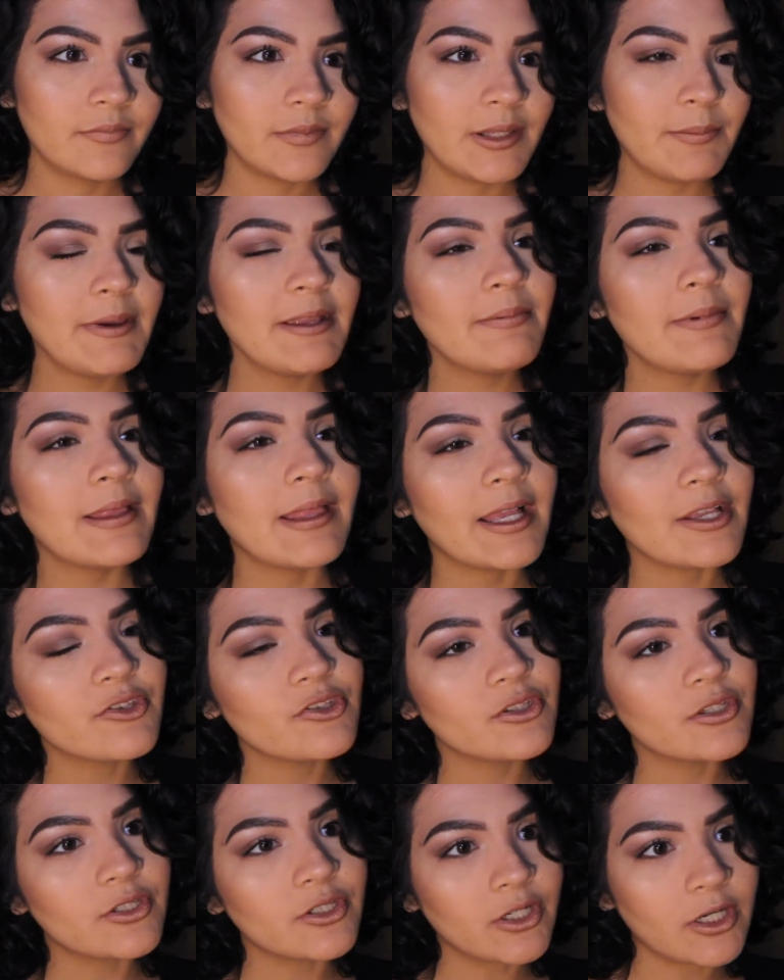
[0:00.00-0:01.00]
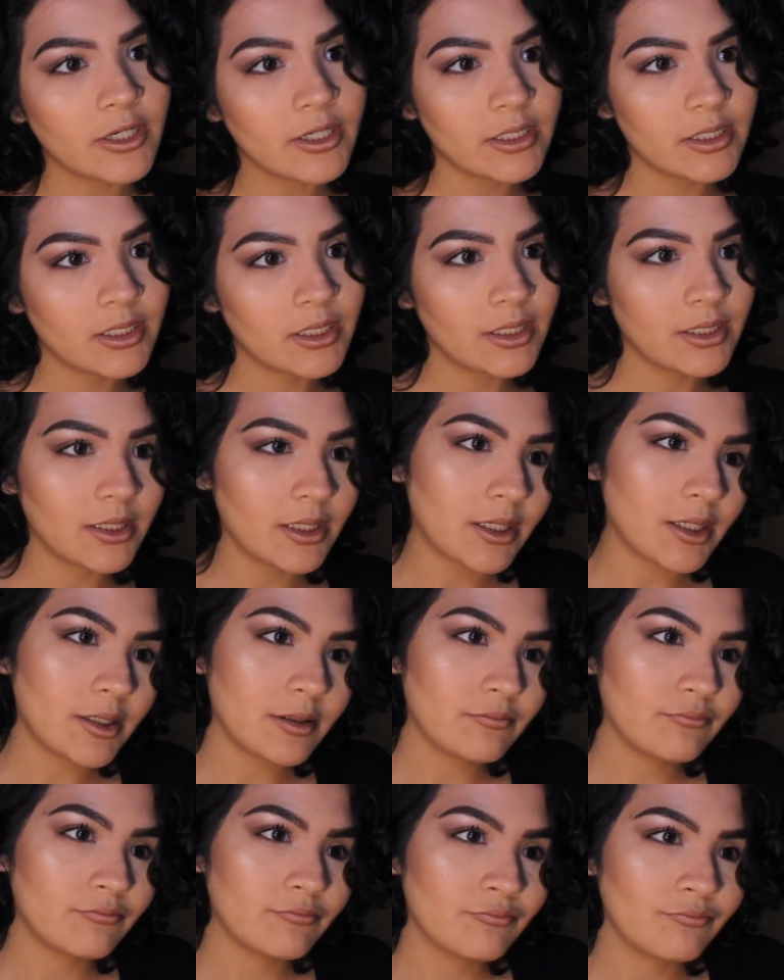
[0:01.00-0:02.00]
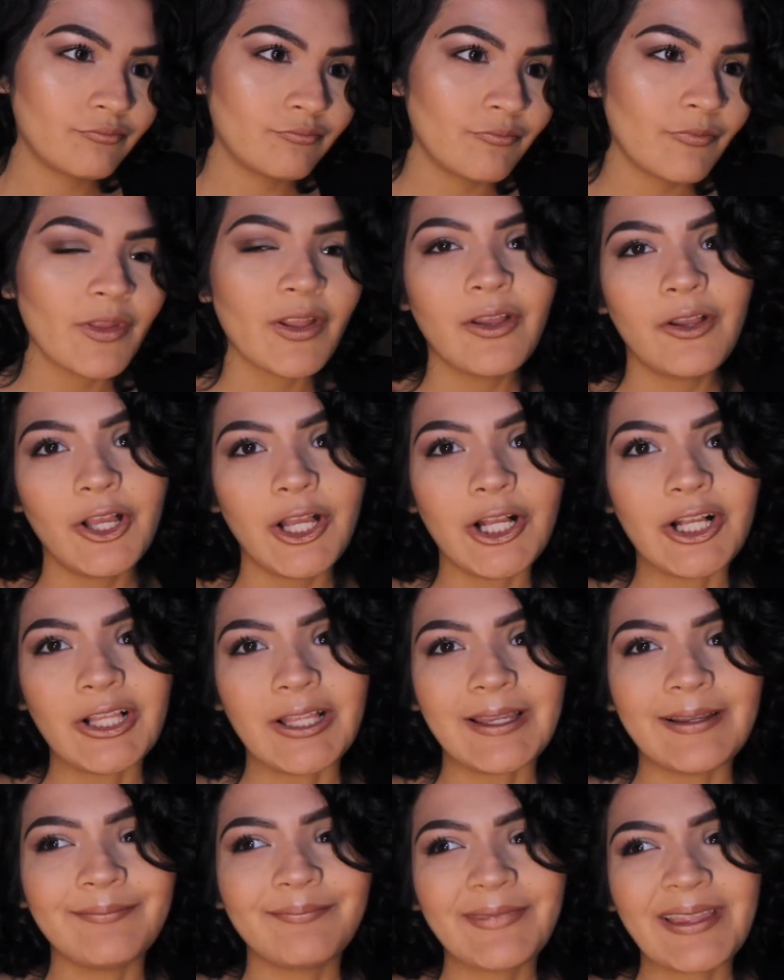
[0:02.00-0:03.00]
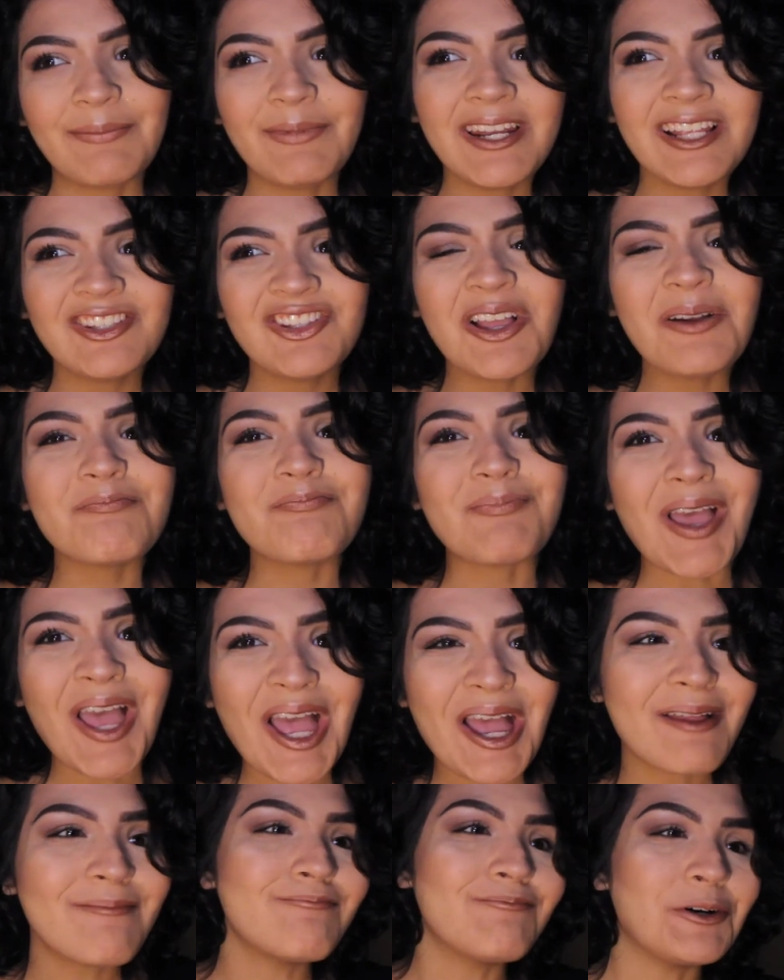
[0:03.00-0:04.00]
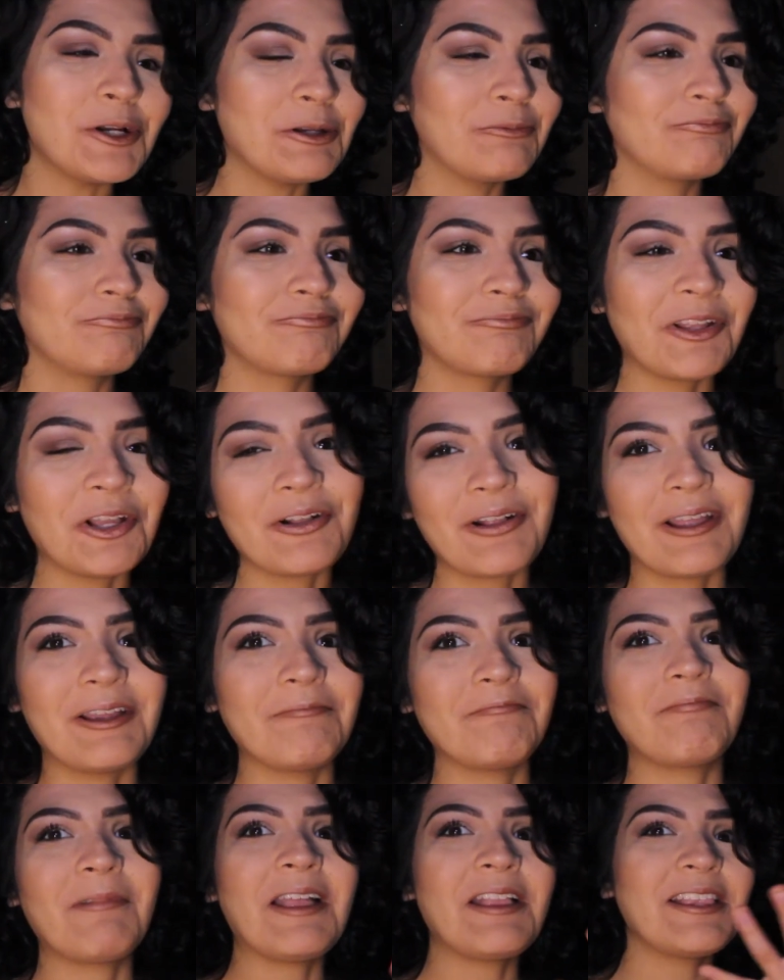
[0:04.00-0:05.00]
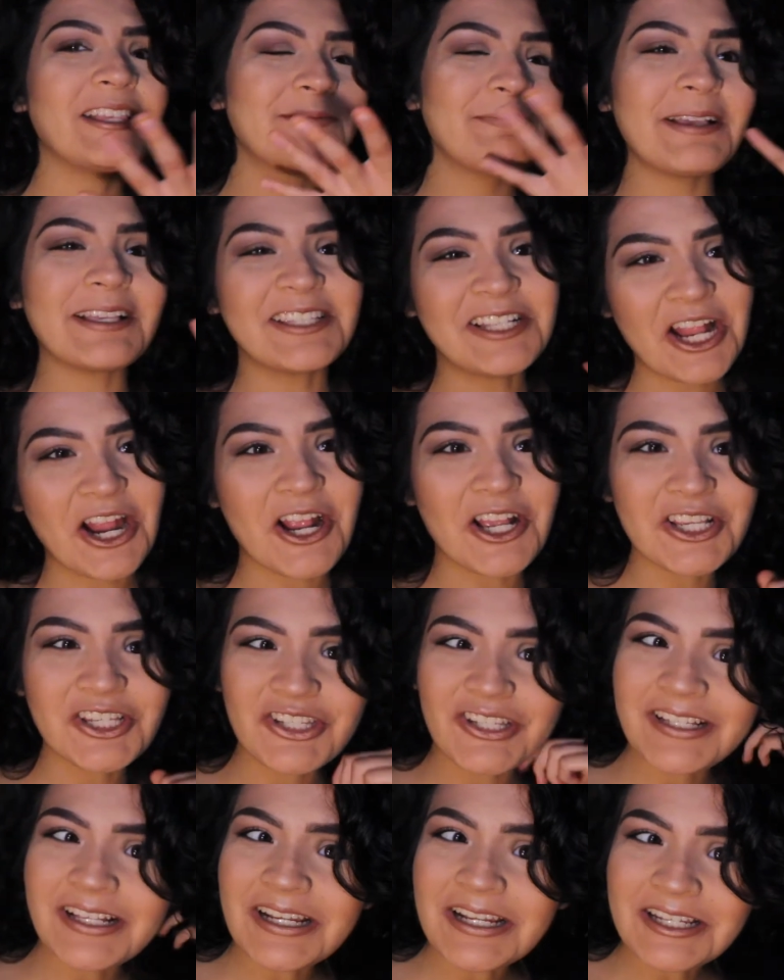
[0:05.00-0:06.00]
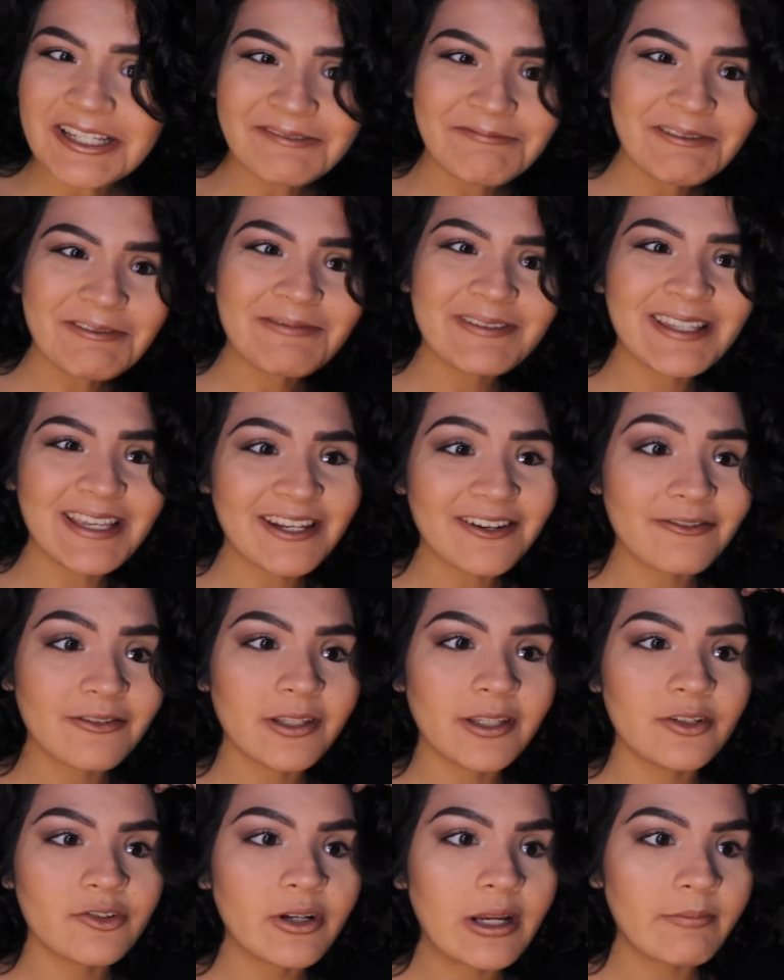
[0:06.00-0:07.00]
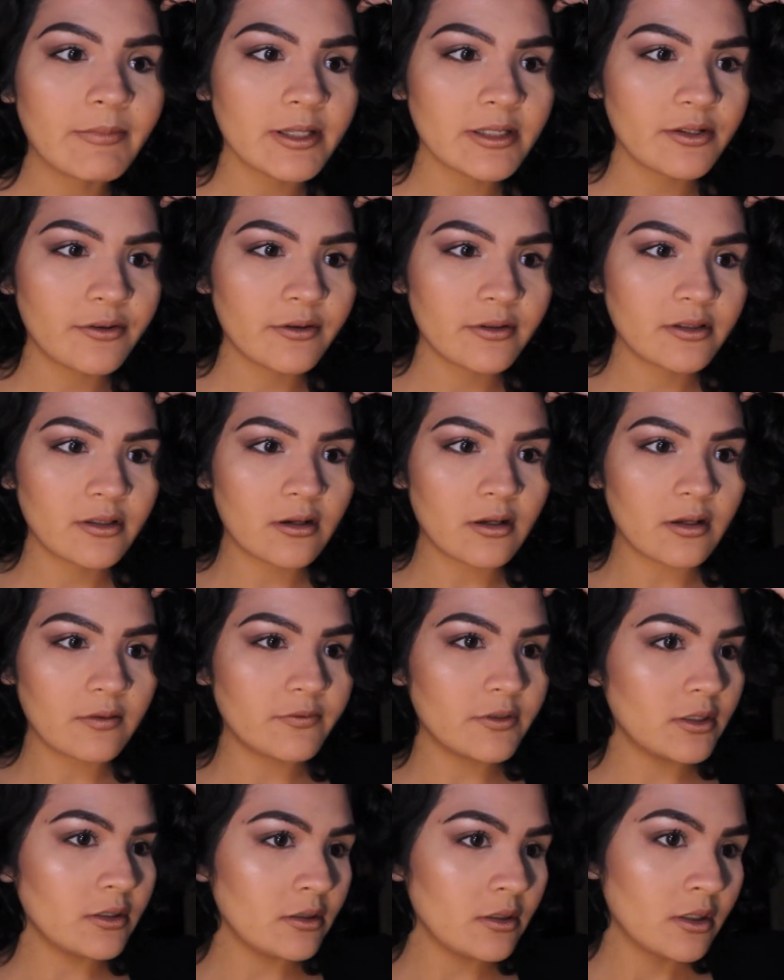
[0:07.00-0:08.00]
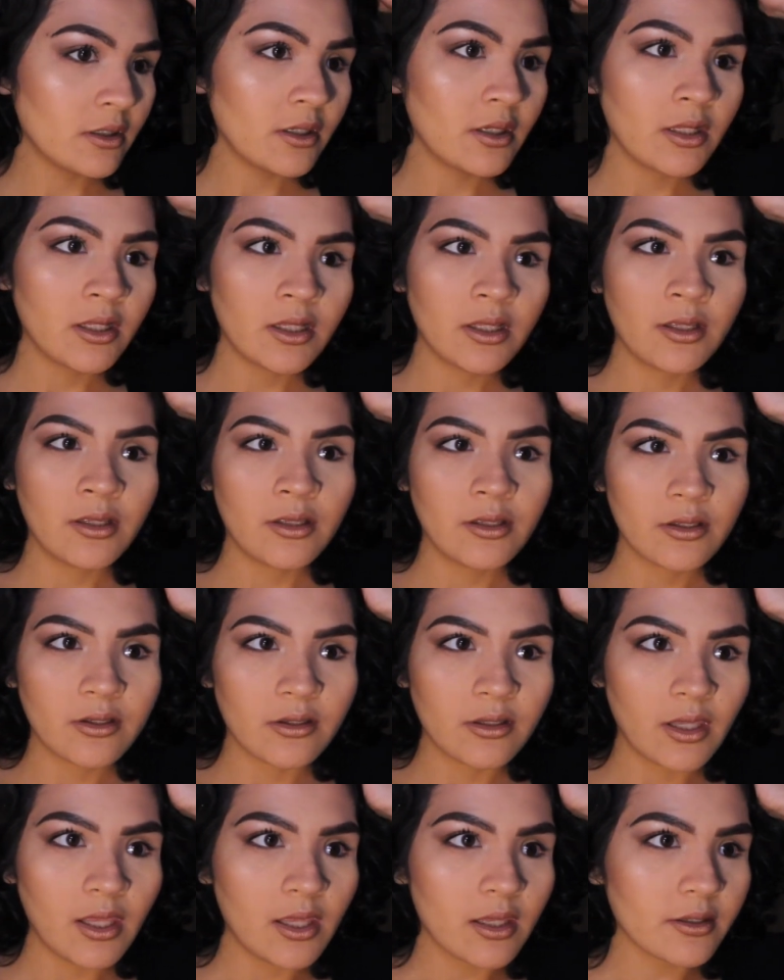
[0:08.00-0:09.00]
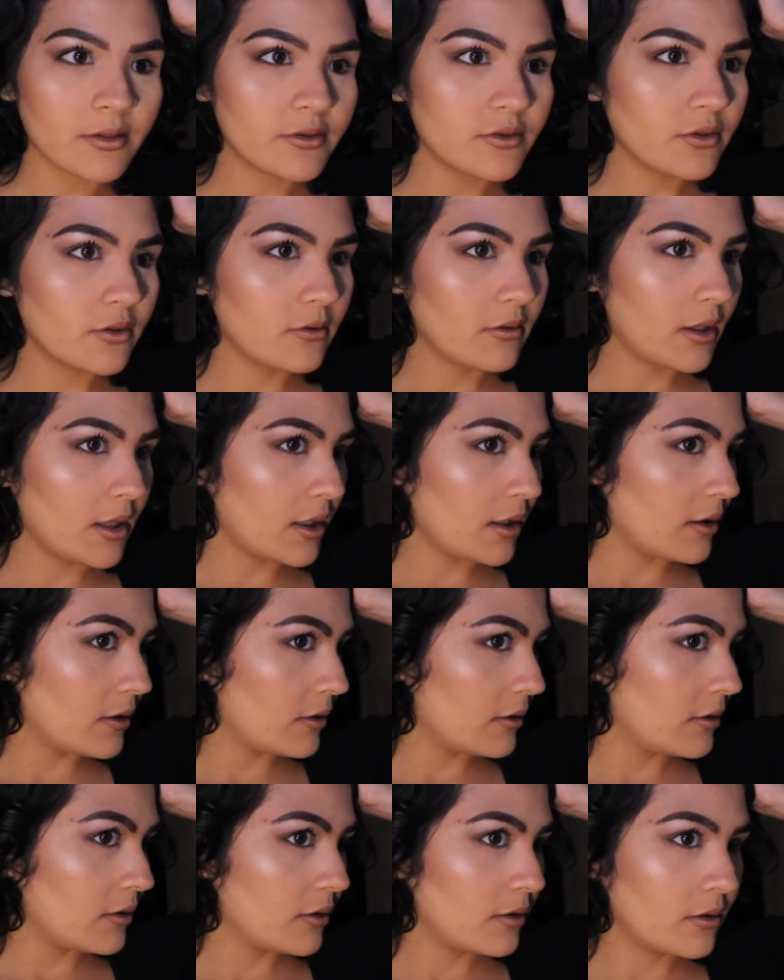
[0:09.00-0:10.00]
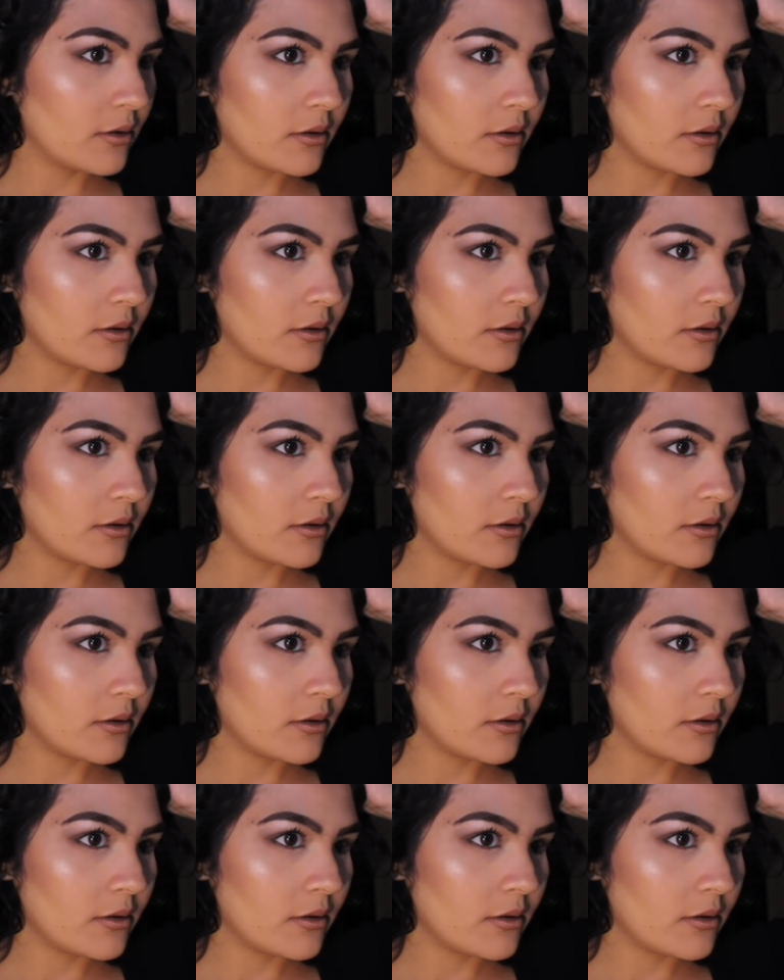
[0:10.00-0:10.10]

They make my lashes look dark, and that, okay. I mean, it's not bad, but okay. This mascara is just getting to me because I don't really try mascaras that often. Yes, okay.